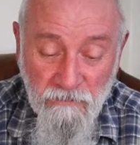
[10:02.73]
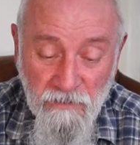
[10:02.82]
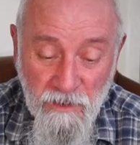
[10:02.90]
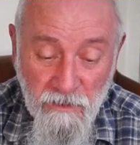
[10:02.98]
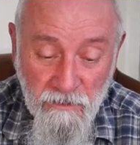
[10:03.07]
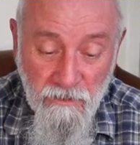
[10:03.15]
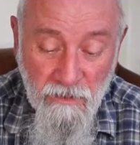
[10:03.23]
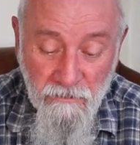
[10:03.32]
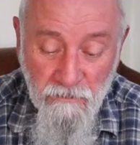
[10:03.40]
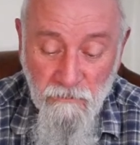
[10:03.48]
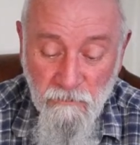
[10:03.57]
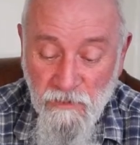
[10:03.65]
taken, and it
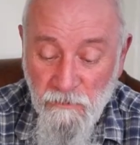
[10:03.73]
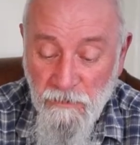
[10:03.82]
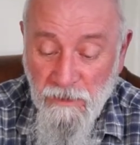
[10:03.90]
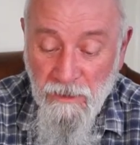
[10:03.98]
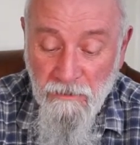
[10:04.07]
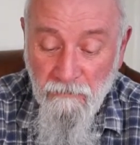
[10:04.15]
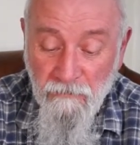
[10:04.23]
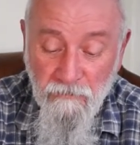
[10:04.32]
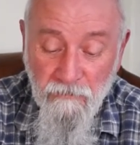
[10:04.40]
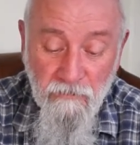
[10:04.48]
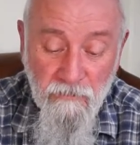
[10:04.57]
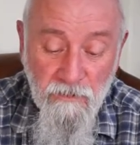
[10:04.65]
opens up again.
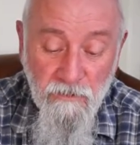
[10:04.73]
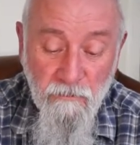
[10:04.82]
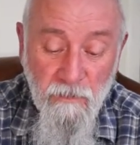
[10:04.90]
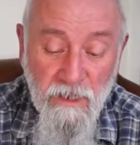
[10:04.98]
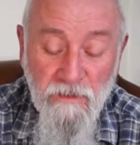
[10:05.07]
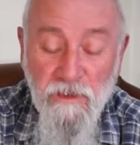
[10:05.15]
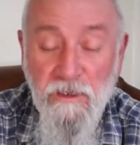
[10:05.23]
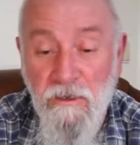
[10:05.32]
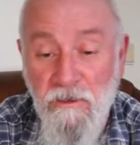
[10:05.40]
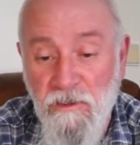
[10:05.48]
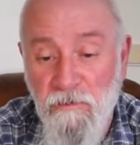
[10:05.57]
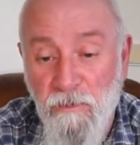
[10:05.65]
So it makes it
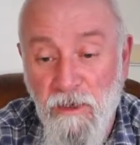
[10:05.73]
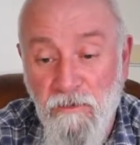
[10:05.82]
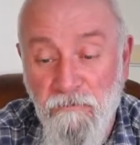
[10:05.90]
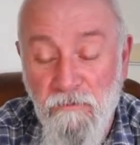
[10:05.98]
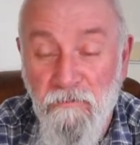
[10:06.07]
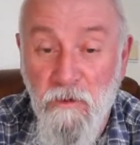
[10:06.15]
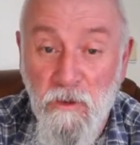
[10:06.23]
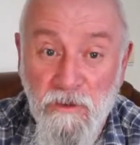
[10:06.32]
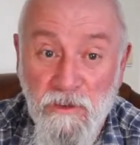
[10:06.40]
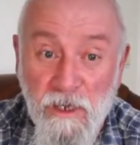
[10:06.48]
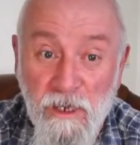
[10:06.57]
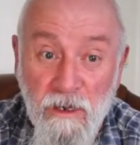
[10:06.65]
nice and bright for
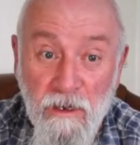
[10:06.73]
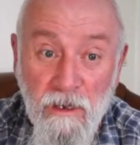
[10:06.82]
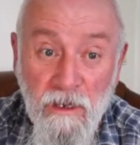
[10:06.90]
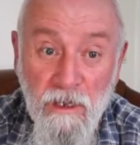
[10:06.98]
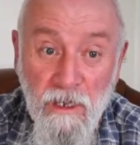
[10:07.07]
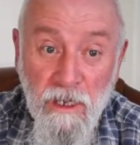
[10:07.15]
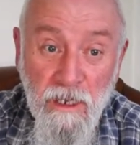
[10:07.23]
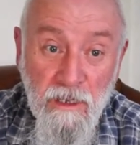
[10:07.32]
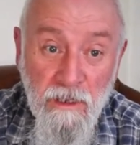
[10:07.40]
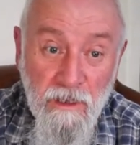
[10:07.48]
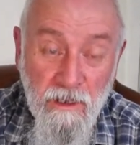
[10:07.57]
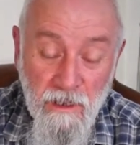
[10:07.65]
focusing
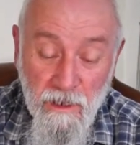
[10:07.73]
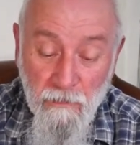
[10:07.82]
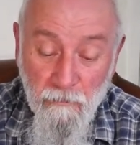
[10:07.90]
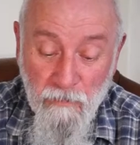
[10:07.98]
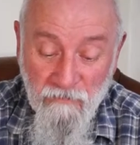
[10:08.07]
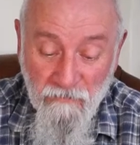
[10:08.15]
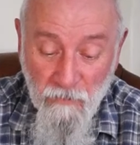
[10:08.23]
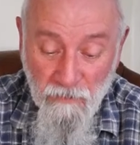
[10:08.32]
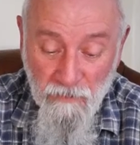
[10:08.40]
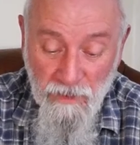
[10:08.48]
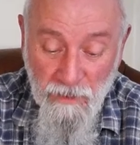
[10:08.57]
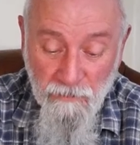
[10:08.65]
before
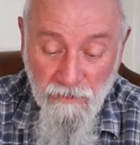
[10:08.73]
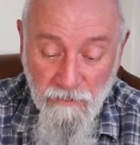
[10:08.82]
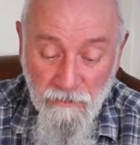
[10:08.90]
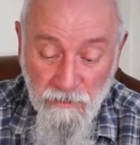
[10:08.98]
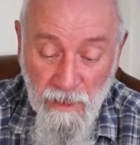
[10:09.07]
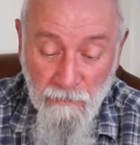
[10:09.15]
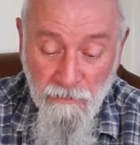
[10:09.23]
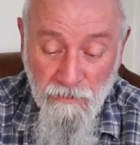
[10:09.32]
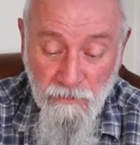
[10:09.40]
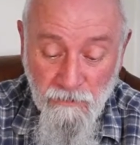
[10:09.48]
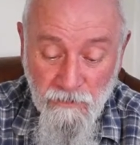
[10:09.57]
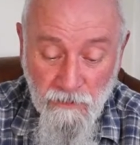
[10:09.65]
the
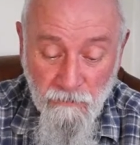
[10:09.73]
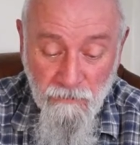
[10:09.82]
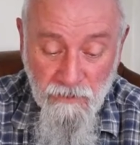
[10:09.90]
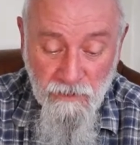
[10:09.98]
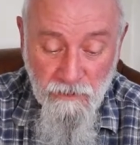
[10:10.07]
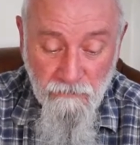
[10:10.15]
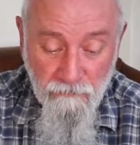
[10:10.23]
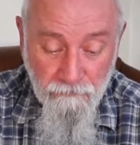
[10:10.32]
aperture is closed down.